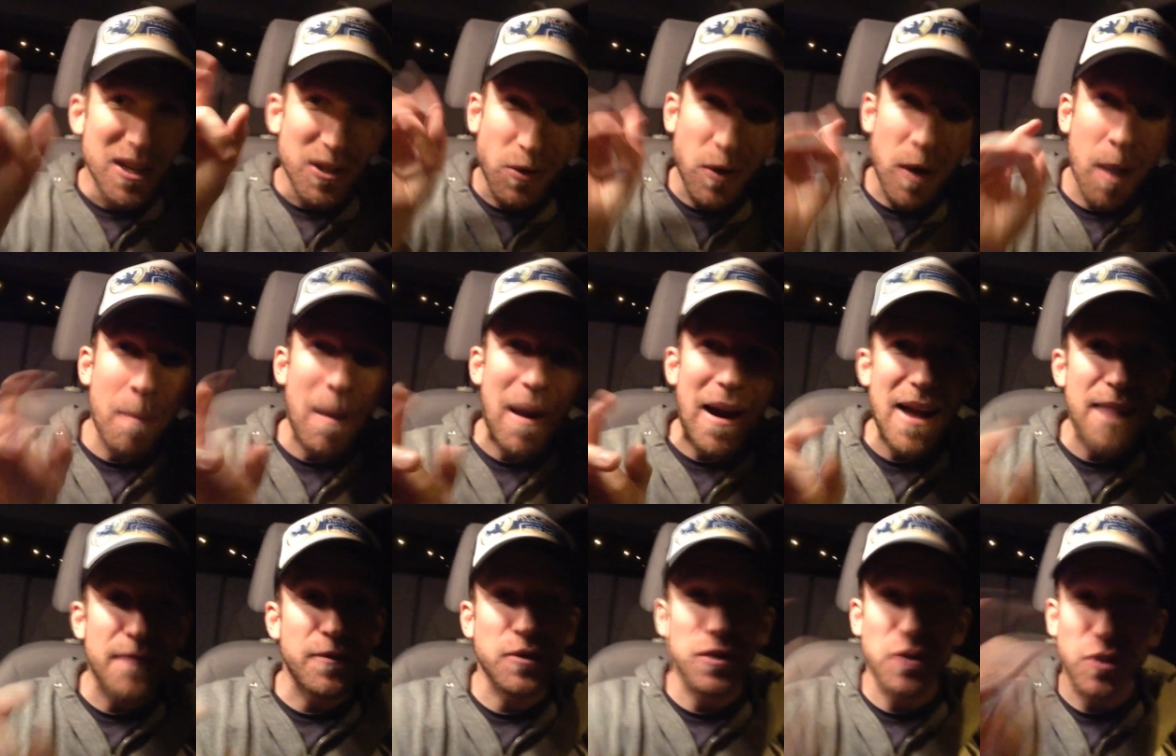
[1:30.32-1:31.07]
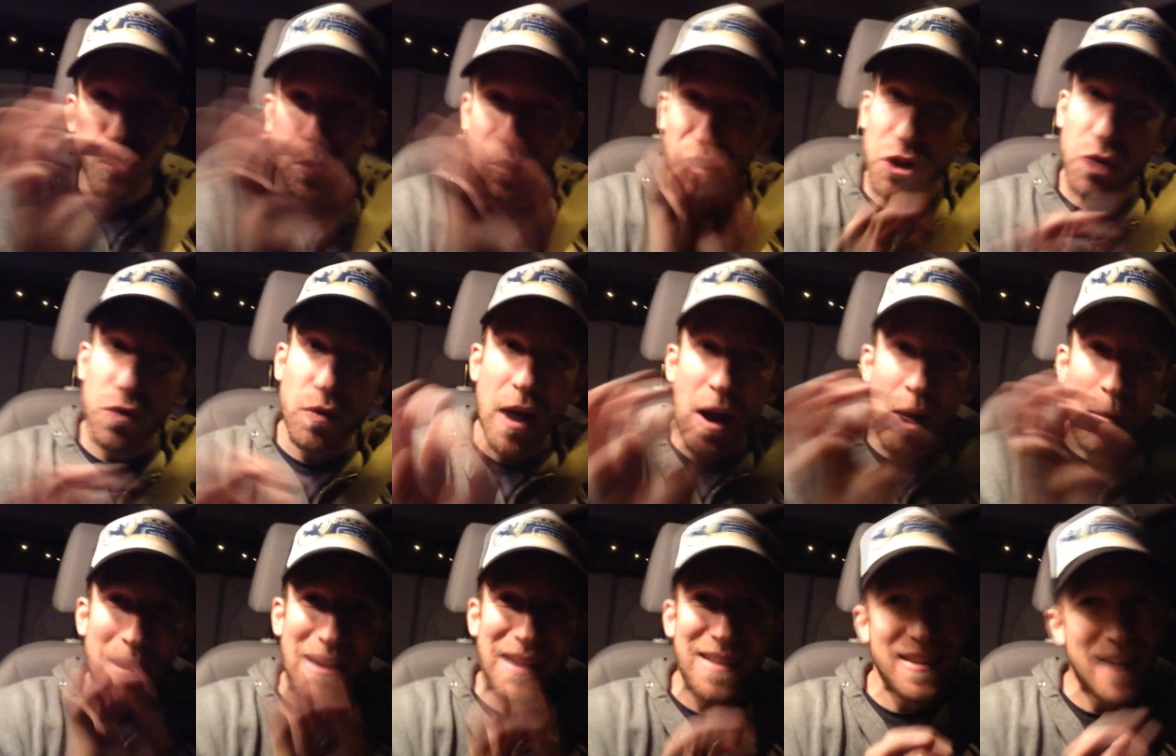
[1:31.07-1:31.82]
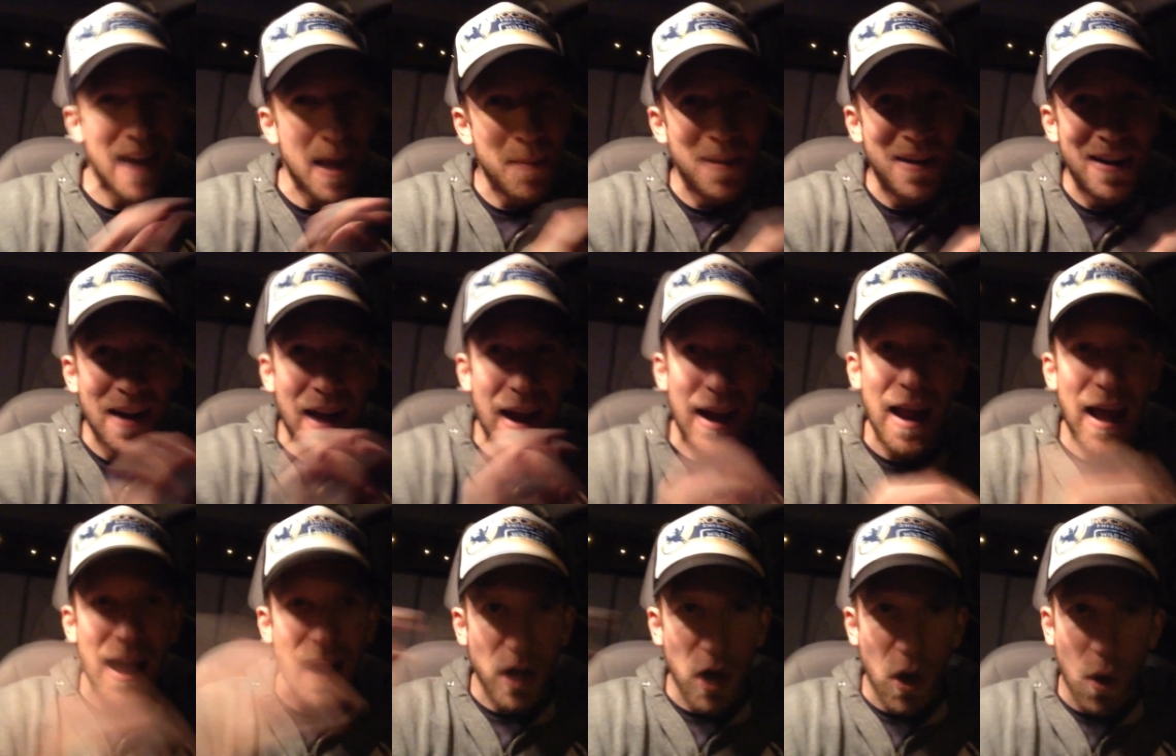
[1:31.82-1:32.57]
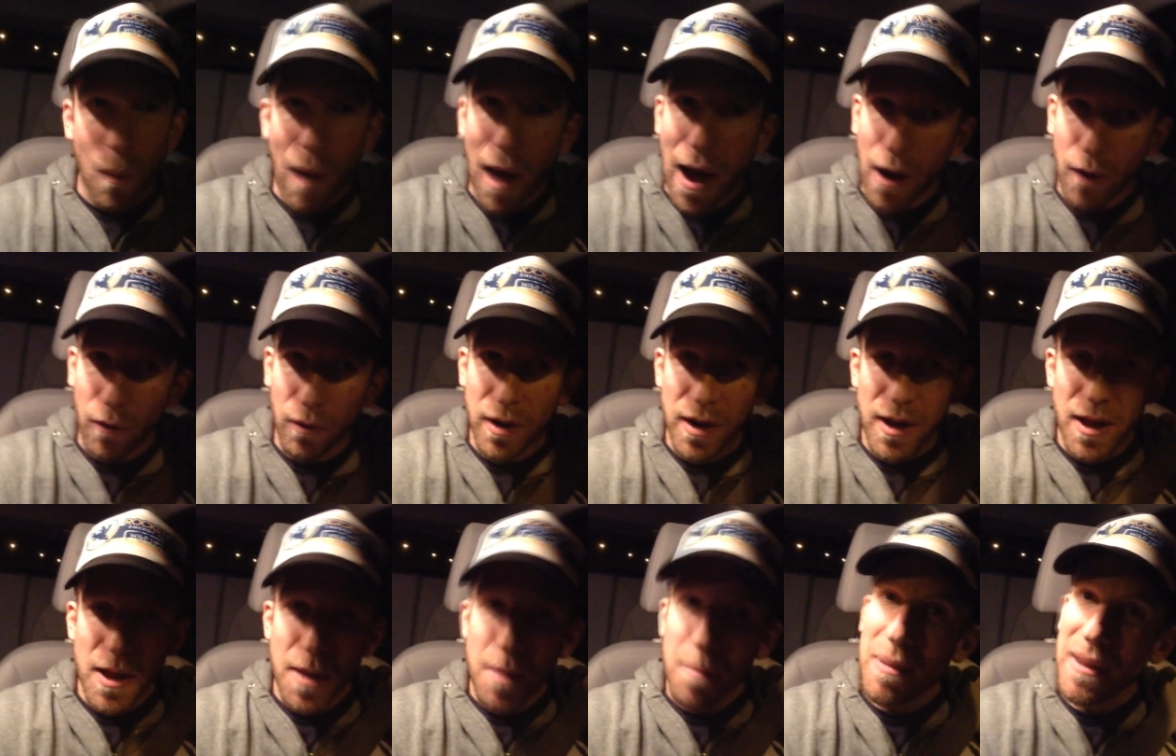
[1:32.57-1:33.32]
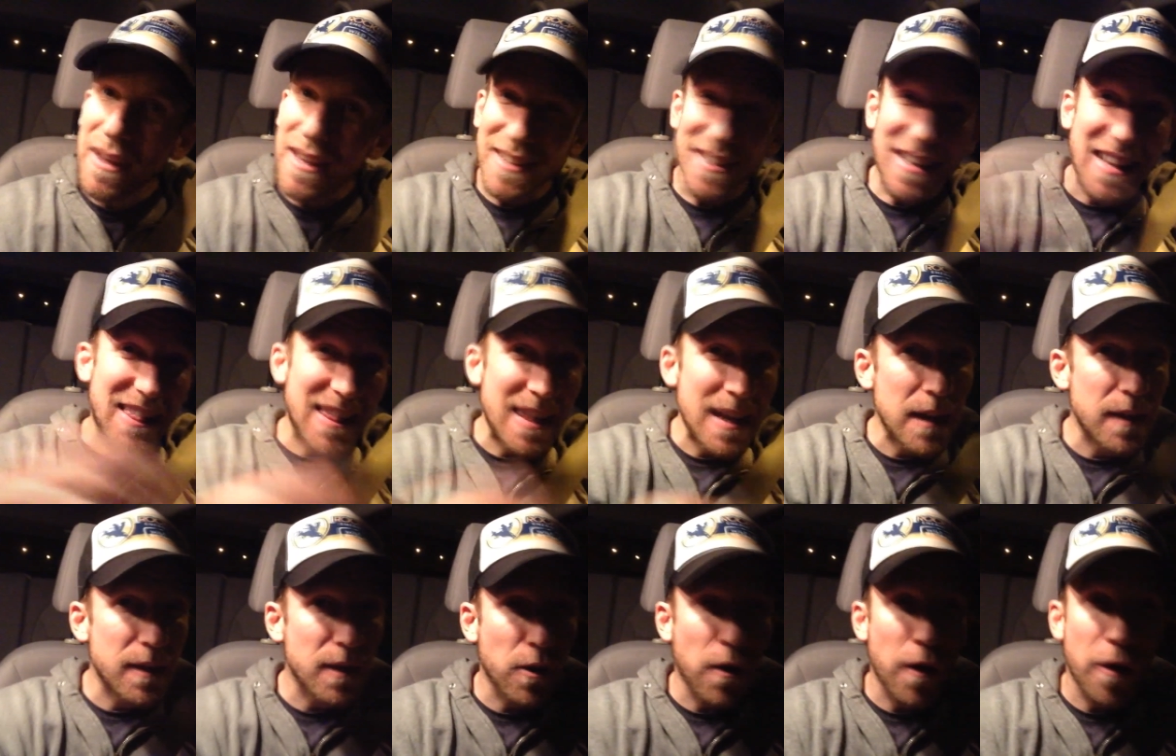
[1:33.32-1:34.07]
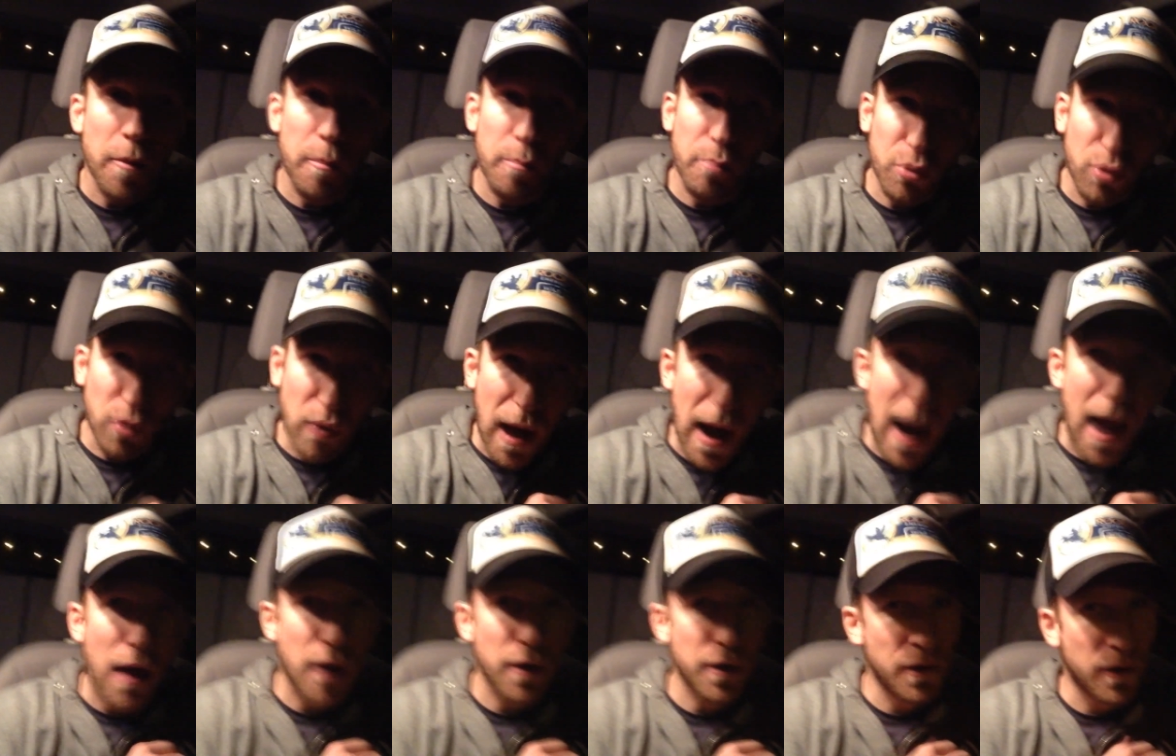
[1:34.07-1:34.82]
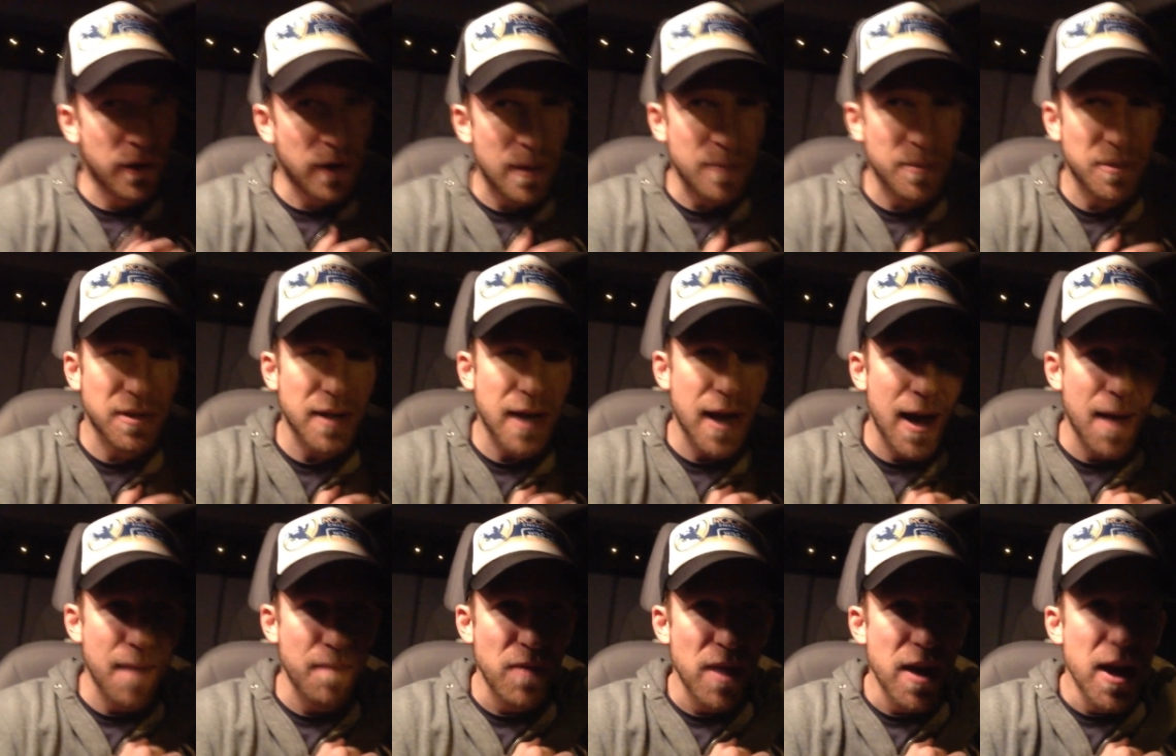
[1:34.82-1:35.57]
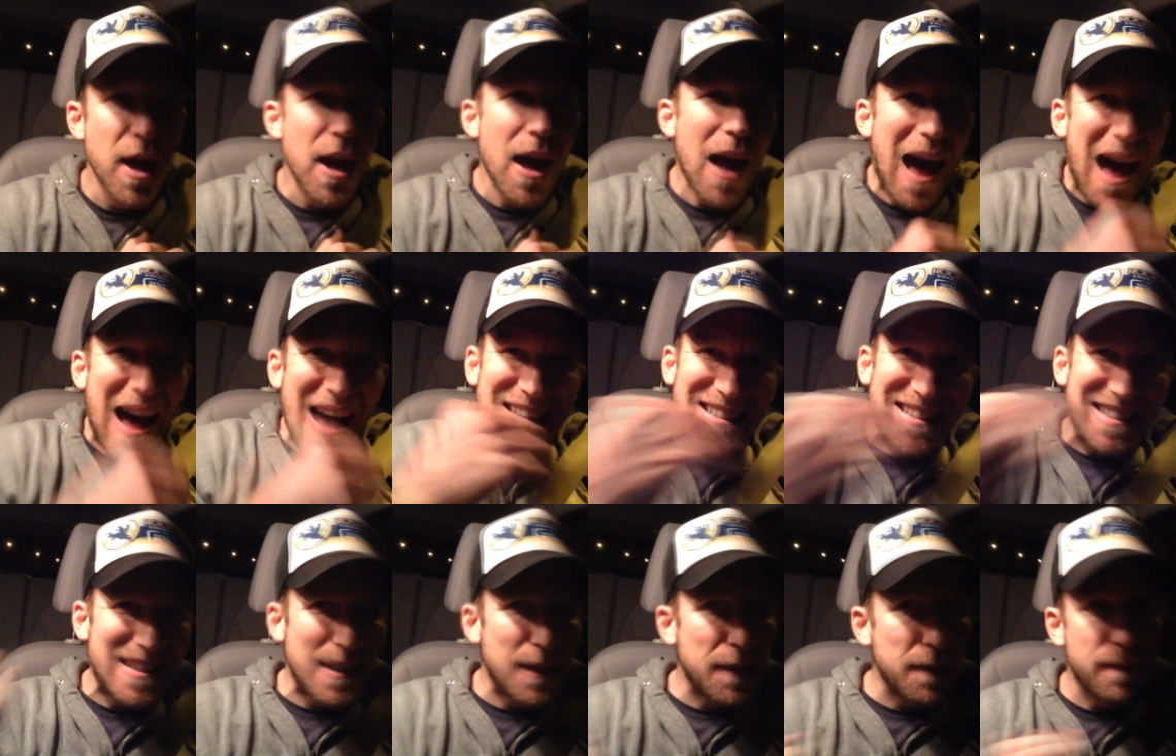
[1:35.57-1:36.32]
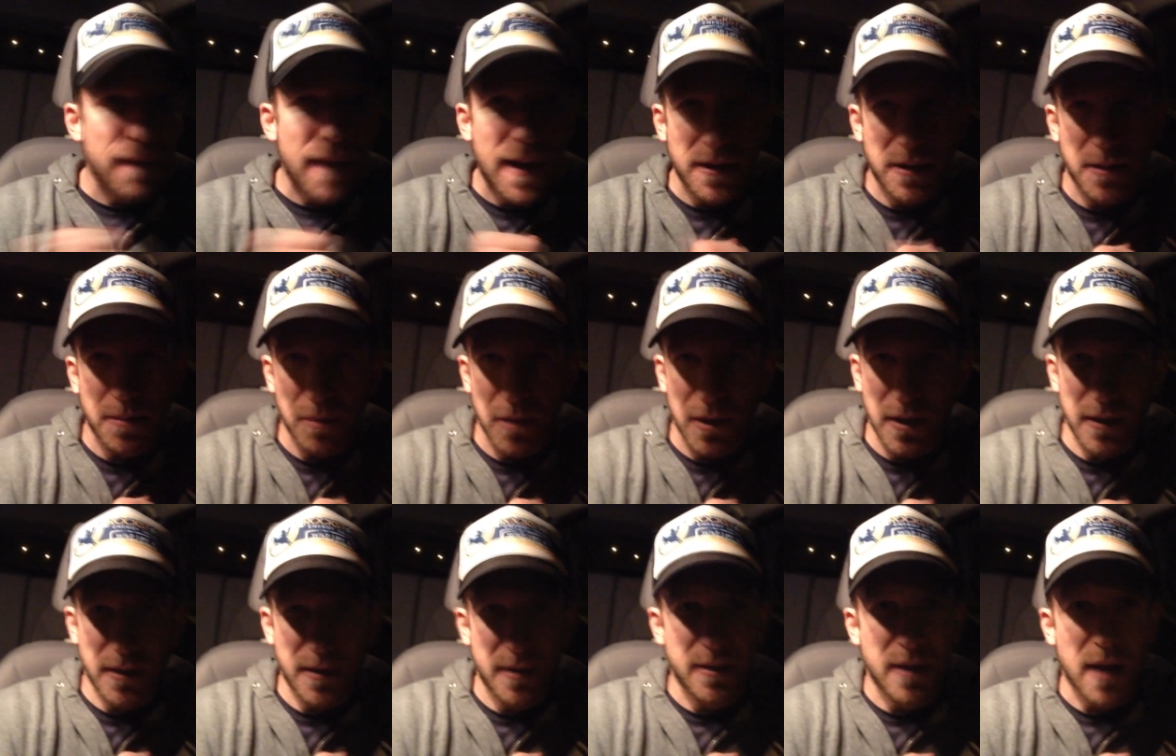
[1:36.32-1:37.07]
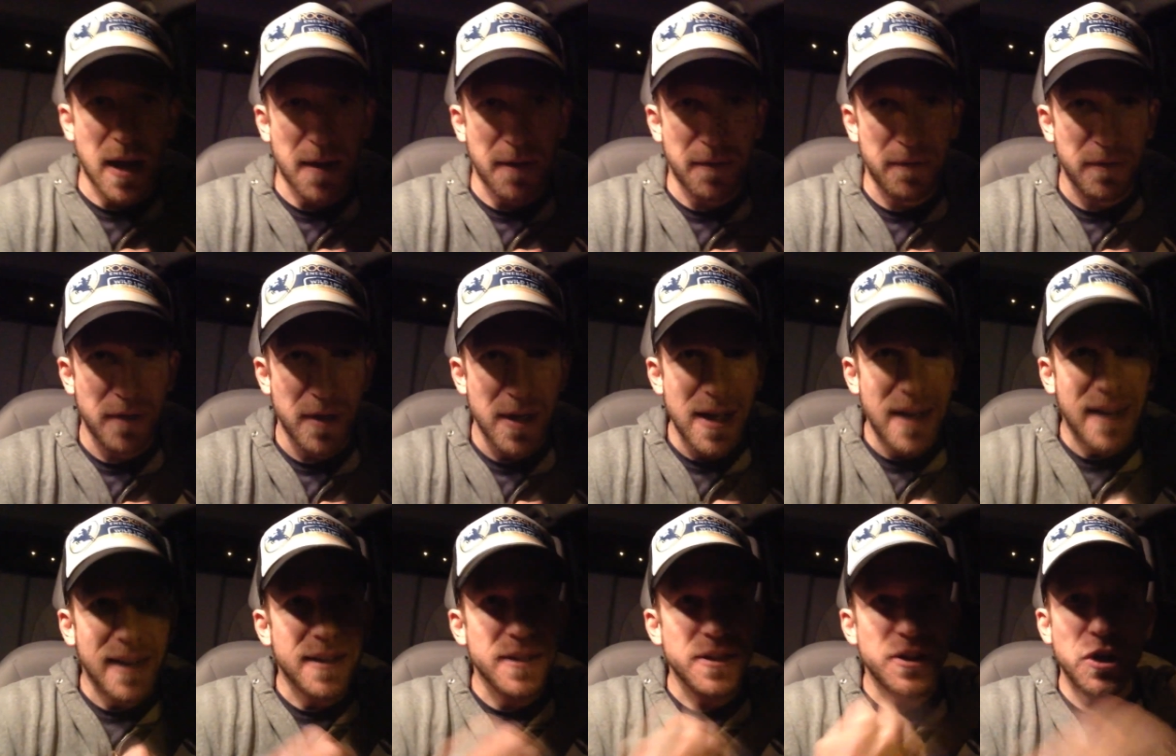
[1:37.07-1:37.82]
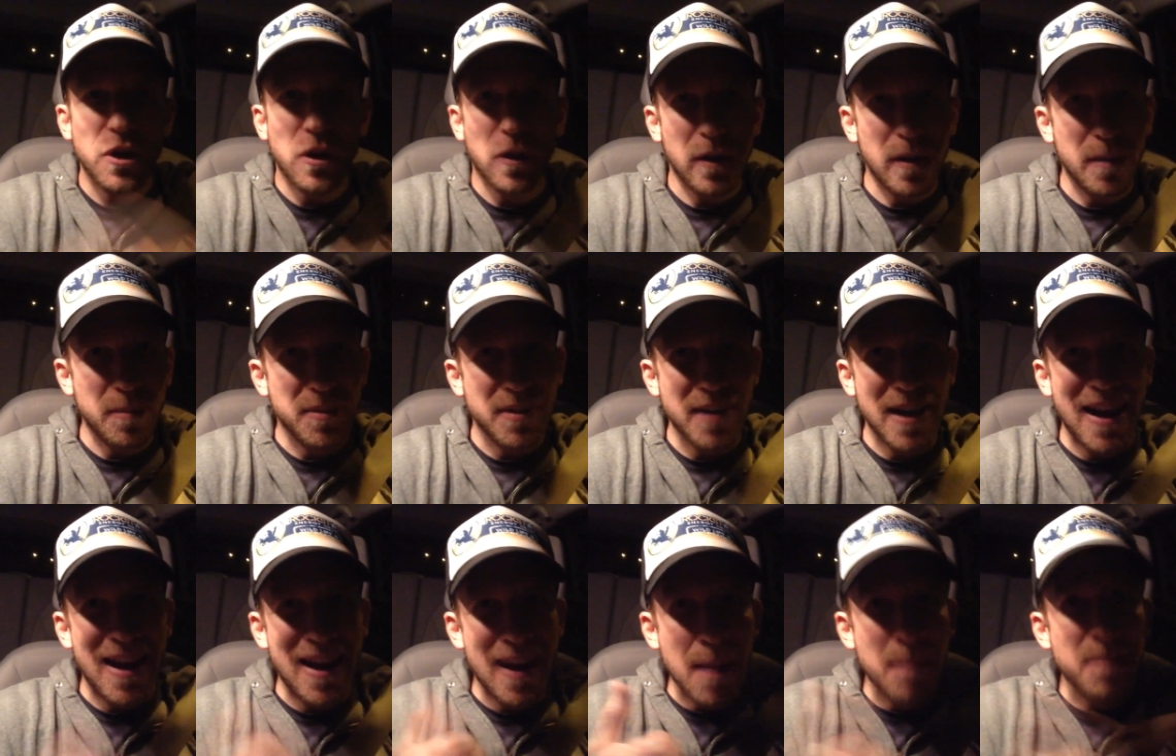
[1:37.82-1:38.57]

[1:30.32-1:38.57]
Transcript: so I might have to switch around my time of night I go out because I think they're on the prowl. You know what I'm saying? I still find some good stuff because you know what I'm saying?